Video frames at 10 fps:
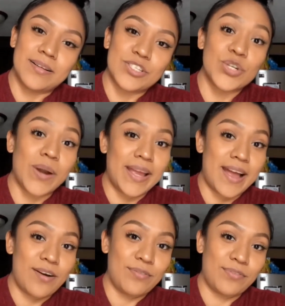
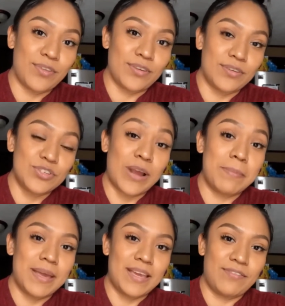try
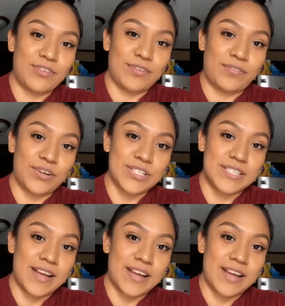making for the first